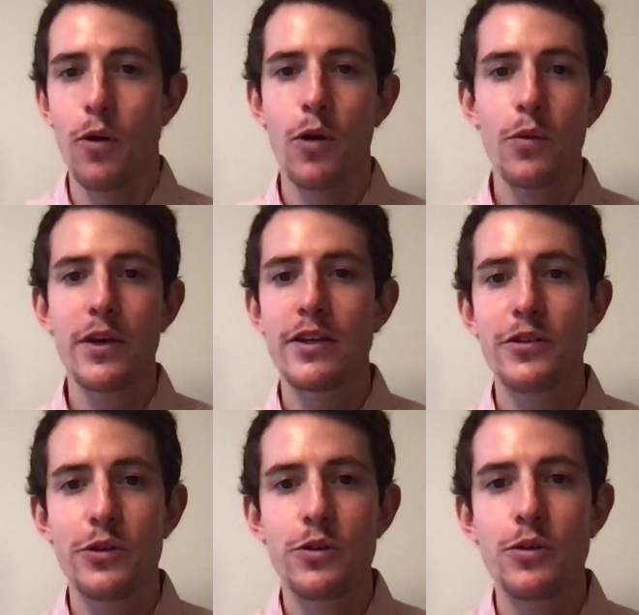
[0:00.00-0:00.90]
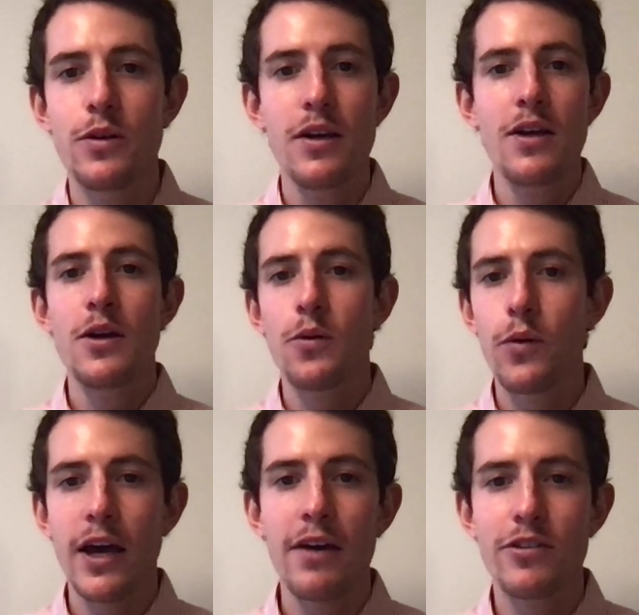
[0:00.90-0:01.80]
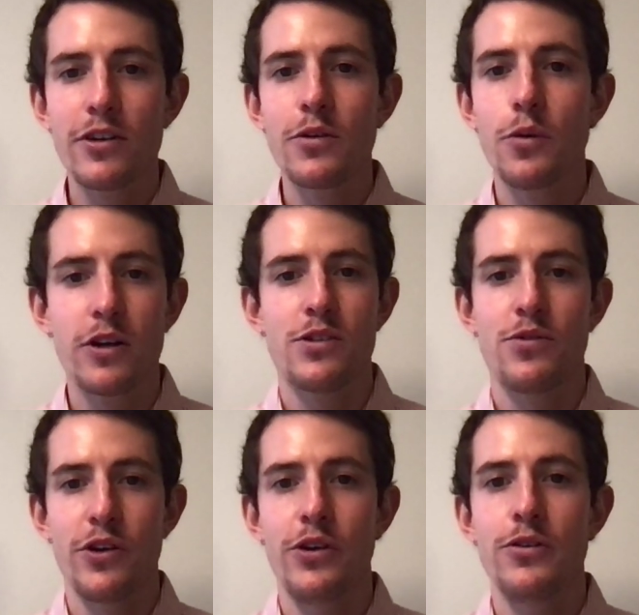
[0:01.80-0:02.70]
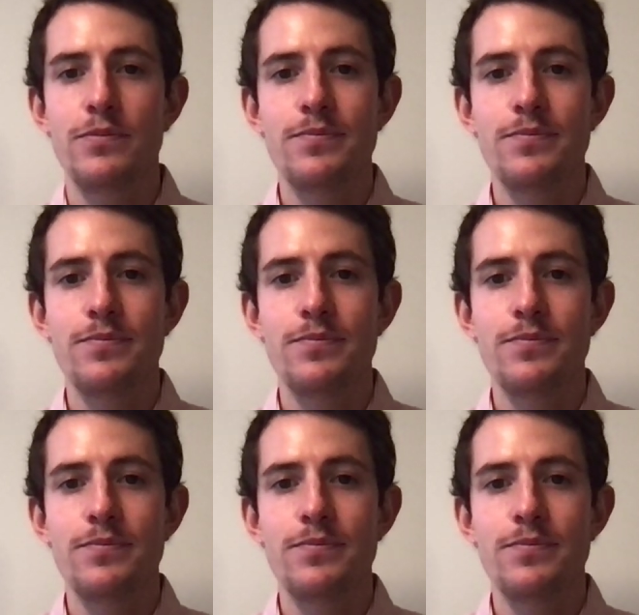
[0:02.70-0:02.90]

or we can do whatever works for you.